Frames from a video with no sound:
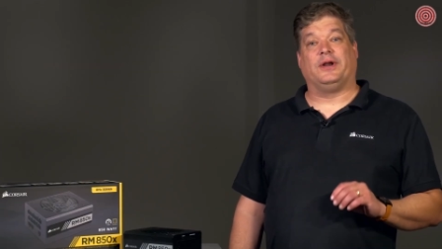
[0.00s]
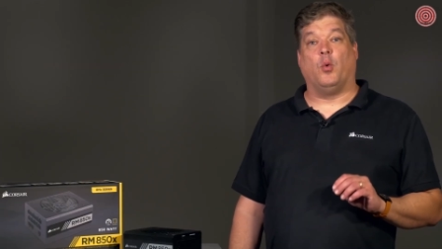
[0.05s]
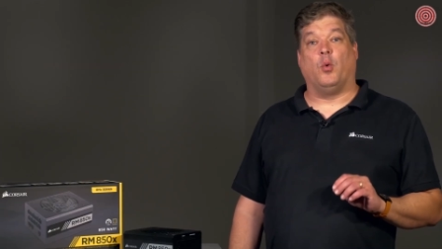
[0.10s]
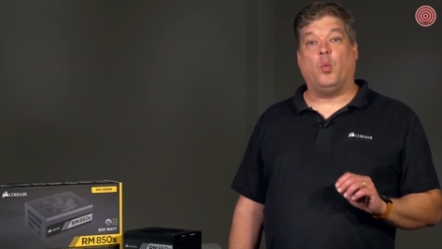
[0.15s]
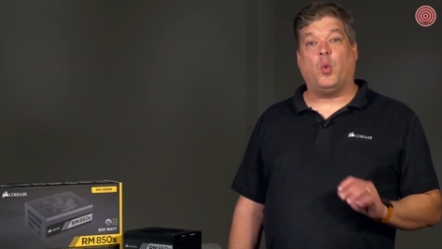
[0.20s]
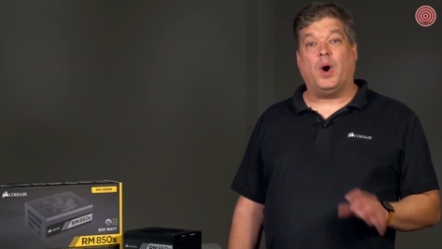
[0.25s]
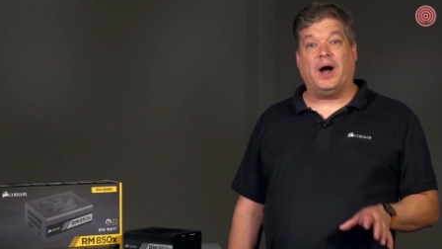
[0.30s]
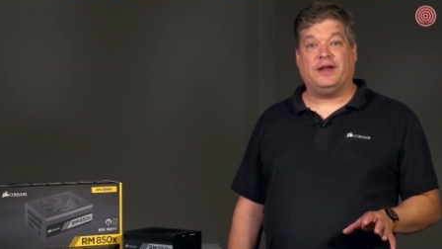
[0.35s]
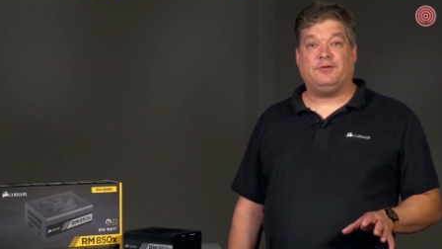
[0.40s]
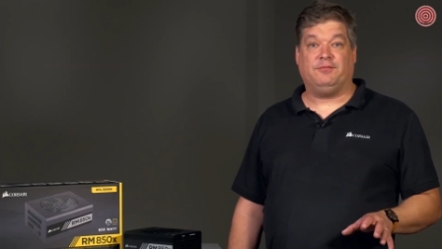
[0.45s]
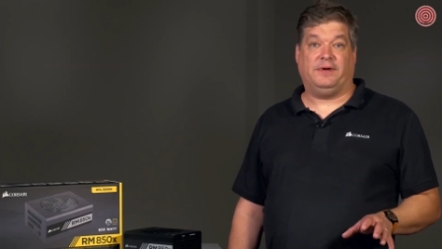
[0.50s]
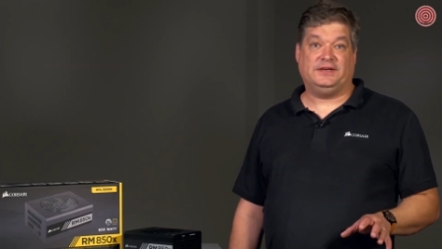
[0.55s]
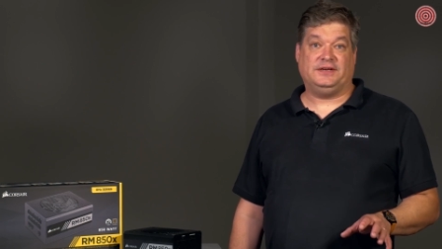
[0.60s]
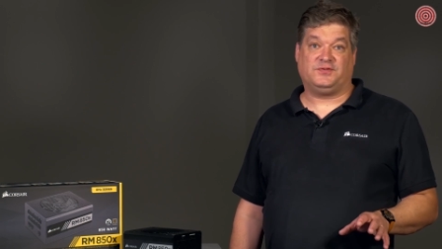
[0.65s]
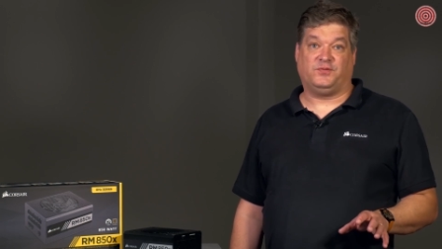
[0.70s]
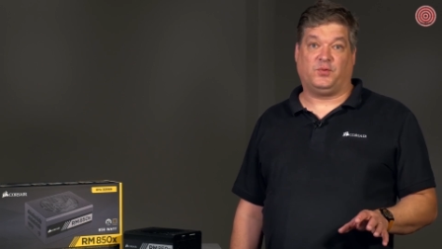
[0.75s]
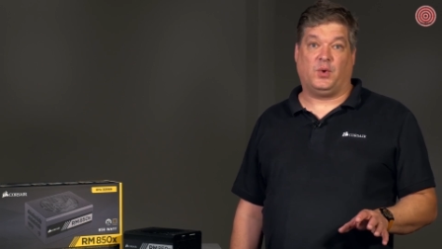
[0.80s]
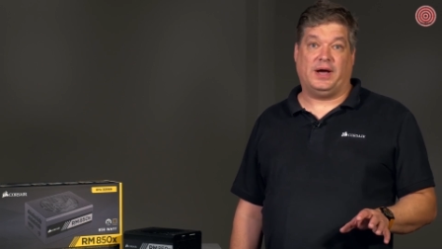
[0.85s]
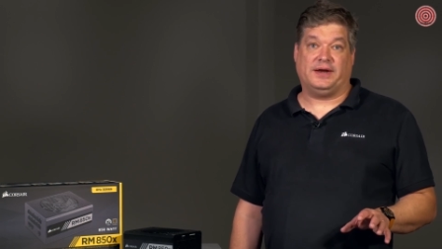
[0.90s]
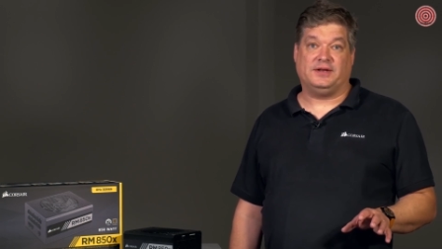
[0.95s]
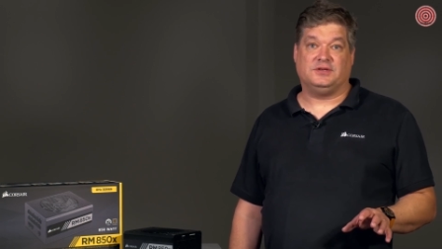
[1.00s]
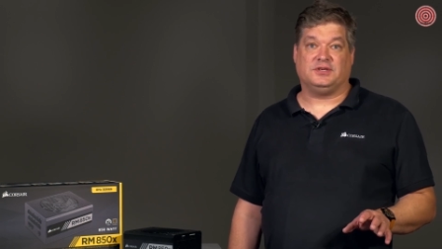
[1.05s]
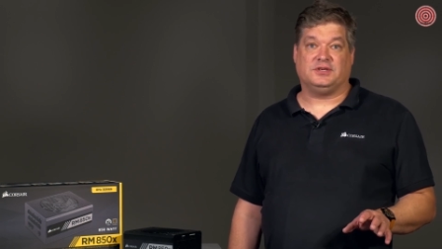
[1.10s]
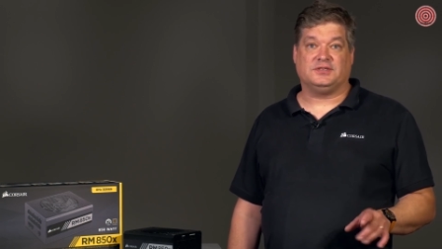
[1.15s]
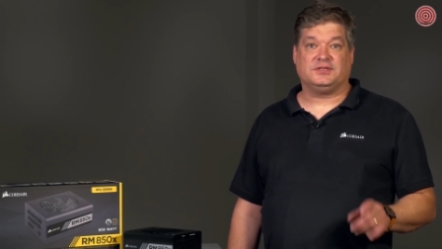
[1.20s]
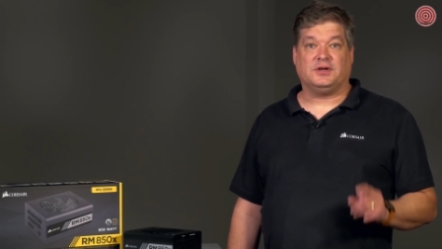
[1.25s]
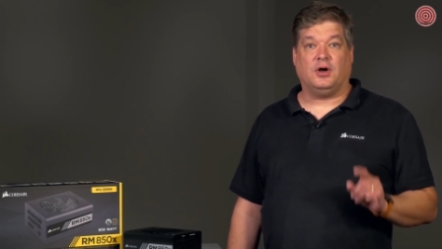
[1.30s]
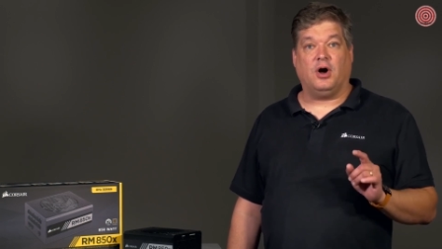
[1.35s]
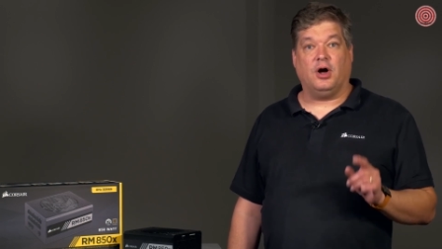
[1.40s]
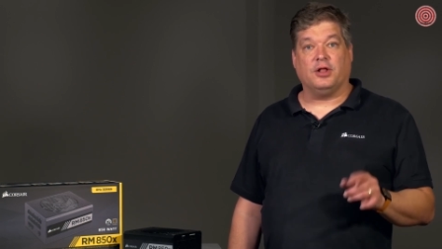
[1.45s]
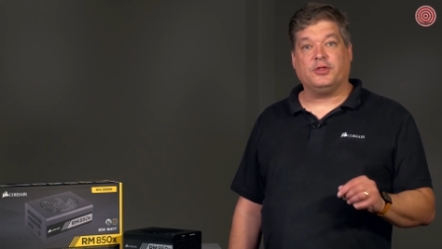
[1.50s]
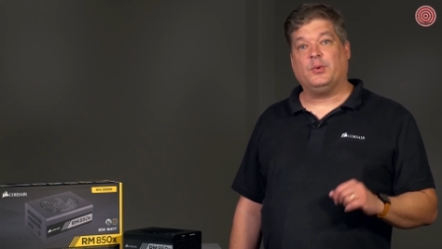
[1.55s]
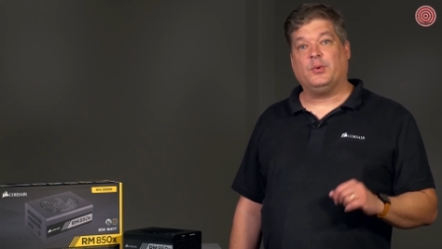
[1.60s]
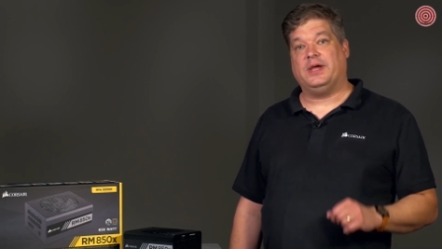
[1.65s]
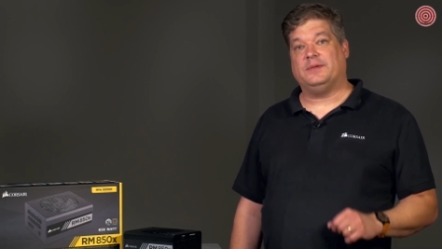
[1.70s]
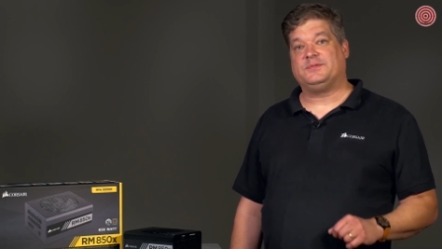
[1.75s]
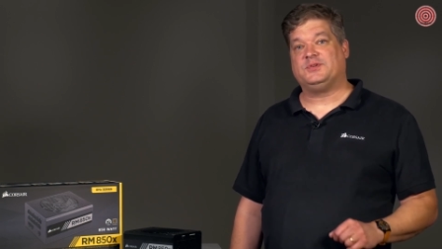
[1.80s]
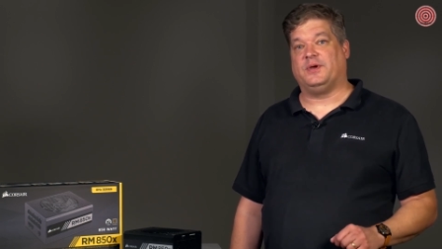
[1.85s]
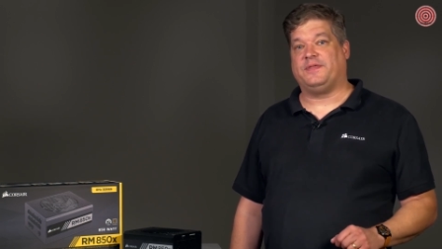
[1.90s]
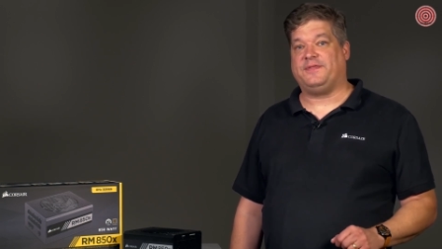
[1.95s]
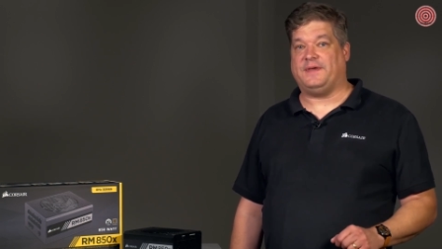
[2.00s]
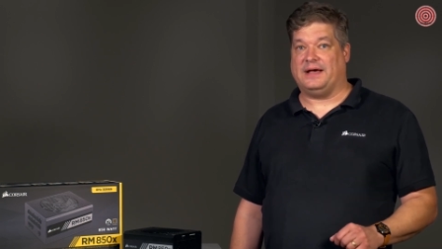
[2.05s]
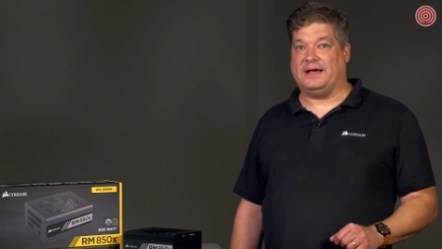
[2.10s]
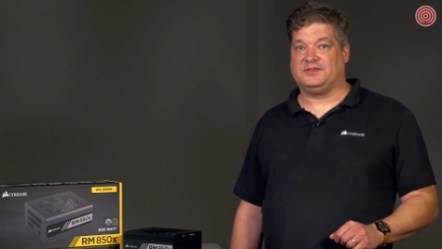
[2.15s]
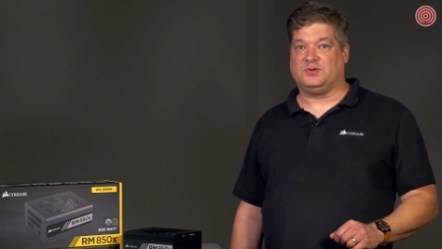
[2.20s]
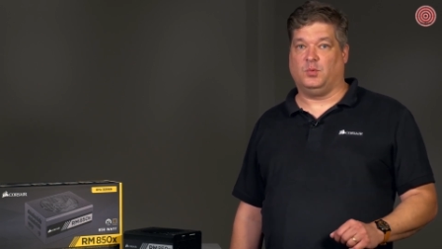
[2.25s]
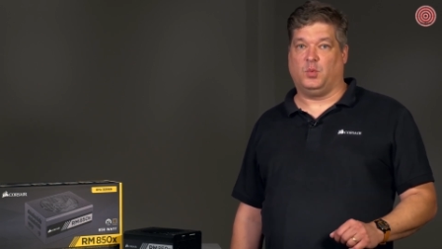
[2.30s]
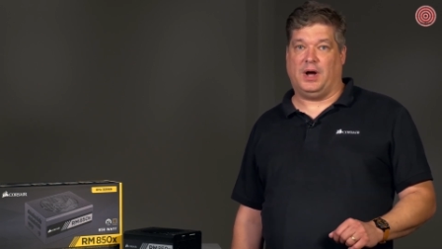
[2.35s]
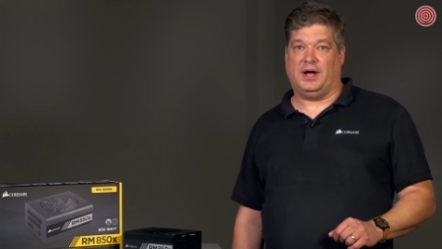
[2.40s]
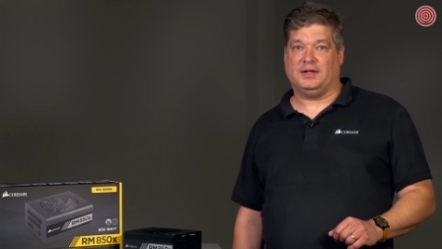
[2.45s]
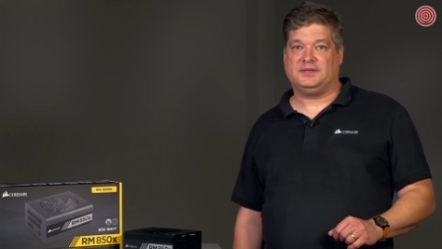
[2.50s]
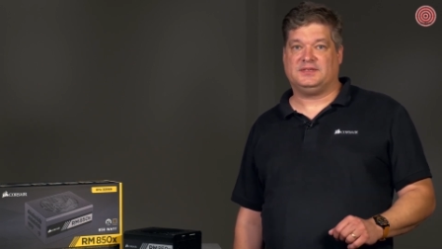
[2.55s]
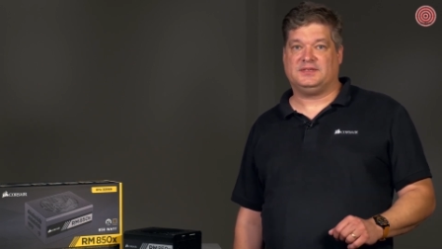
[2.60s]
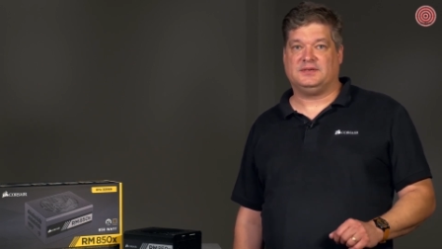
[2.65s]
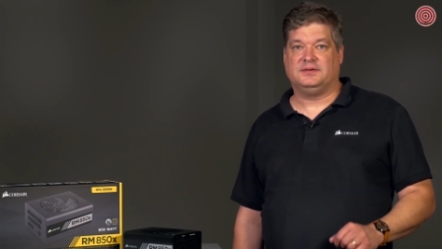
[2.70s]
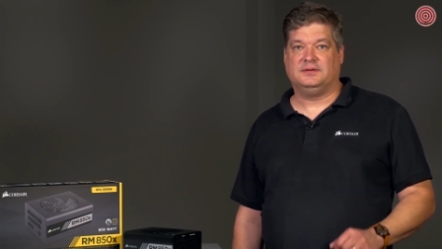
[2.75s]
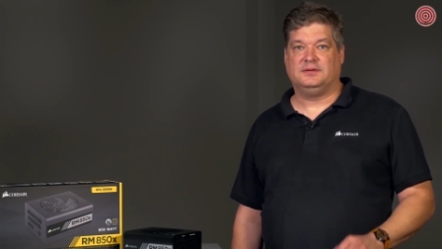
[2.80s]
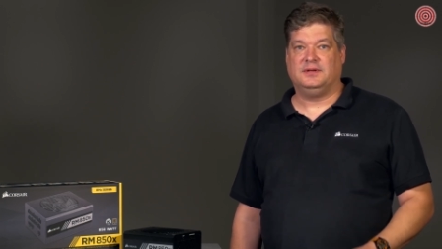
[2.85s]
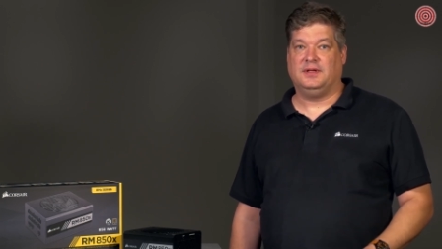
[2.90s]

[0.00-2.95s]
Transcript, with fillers: in a wide range of wattages, all the way up to 1,000 watts.